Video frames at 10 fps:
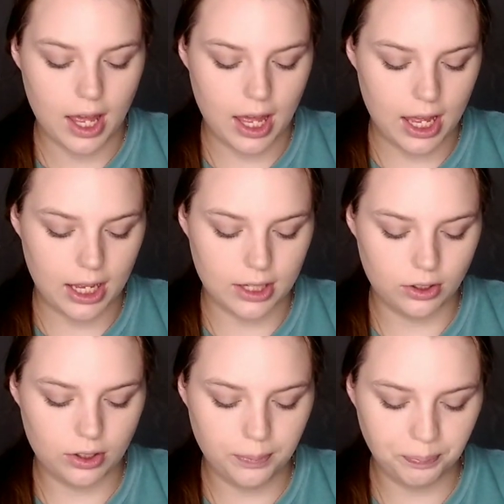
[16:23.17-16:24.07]

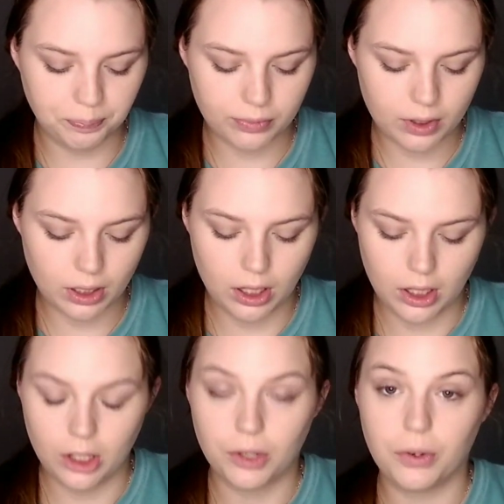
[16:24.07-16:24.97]
And
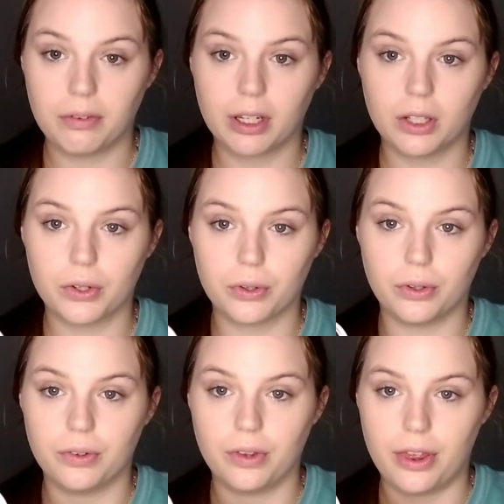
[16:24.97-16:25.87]
you have like a
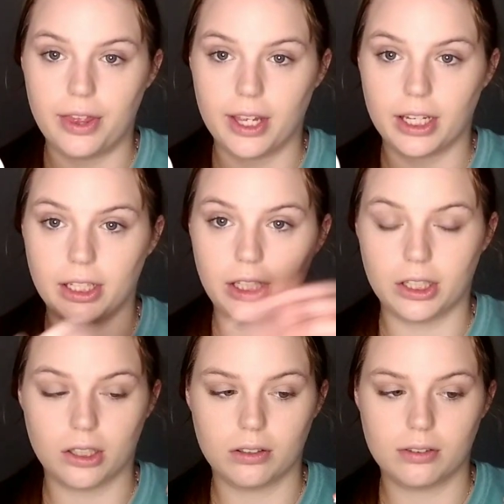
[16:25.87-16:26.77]
little thing in
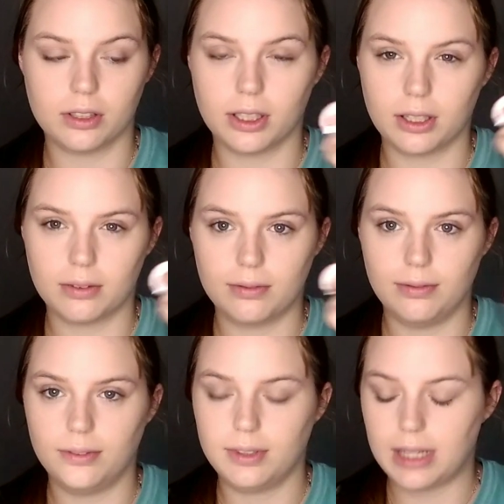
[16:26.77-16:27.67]
here to like
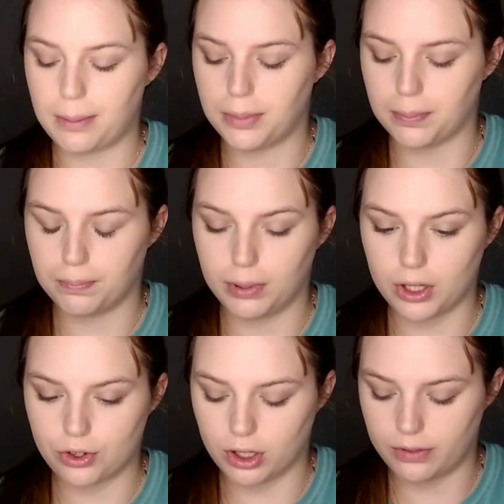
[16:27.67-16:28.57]
dab the
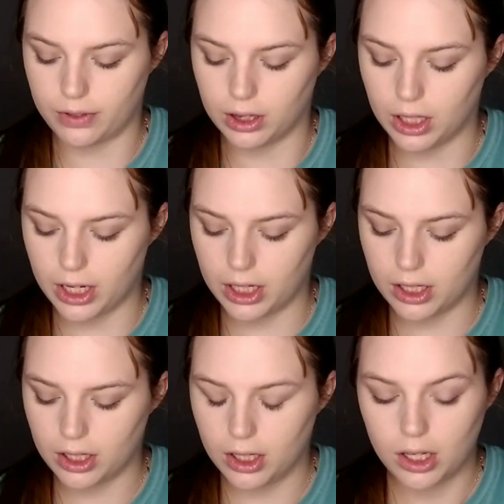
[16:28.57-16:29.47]
blush on if you'd
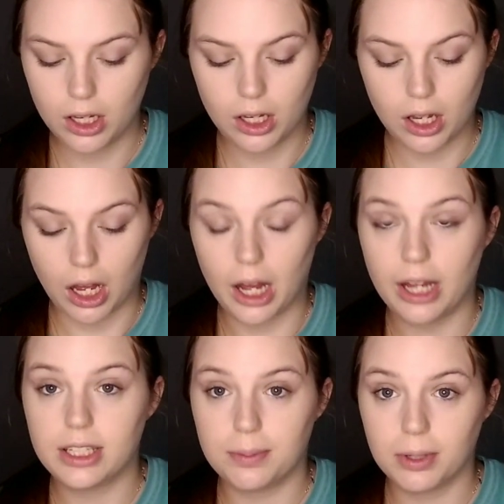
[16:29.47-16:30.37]
like. I
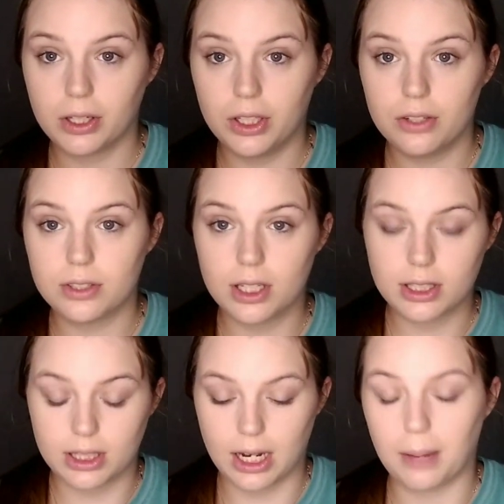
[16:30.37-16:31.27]
typically use this
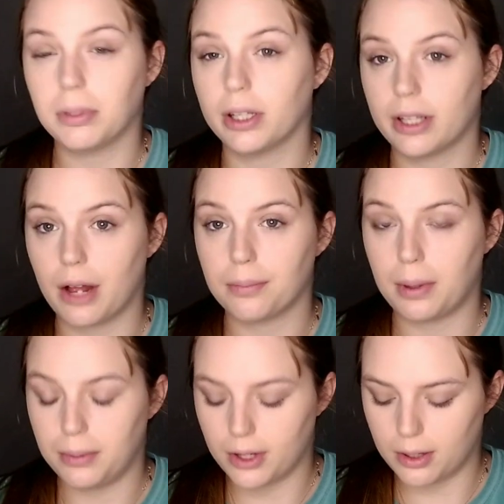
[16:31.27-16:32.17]
and then I blend it out with
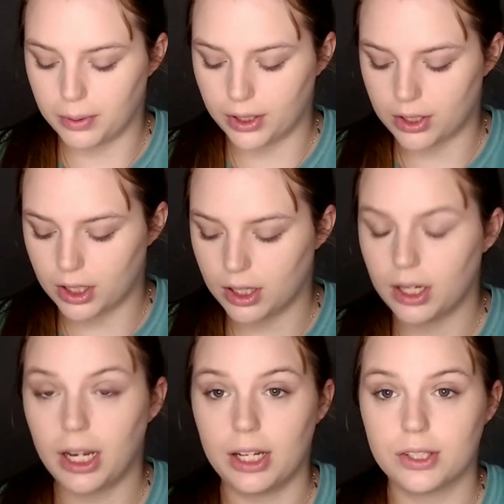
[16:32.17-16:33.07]
my beauty blender,
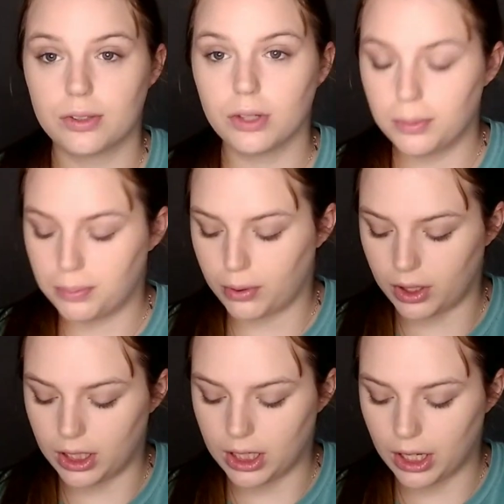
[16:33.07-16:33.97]
and it's this really
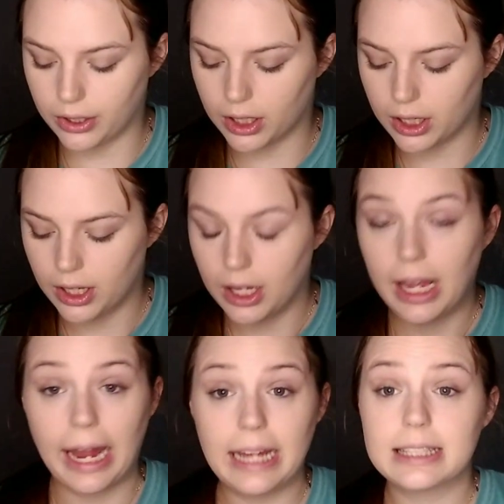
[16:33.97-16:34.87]
pretty color.
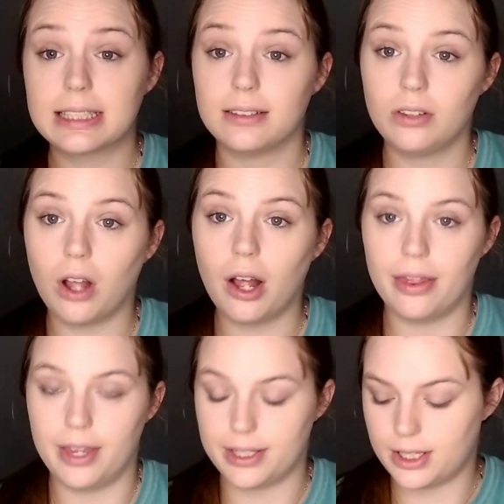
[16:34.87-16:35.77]
It's
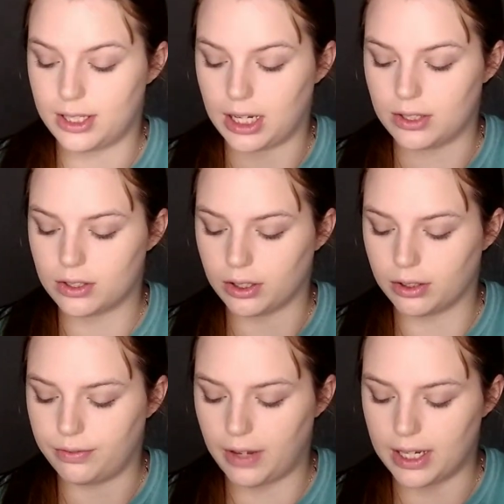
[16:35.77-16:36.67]
not this intense on
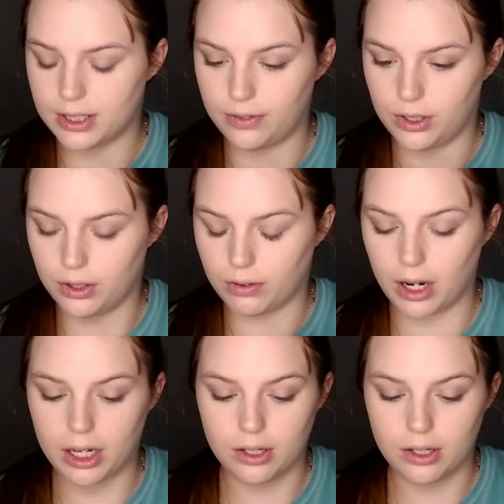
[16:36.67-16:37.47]
the face if you do it right.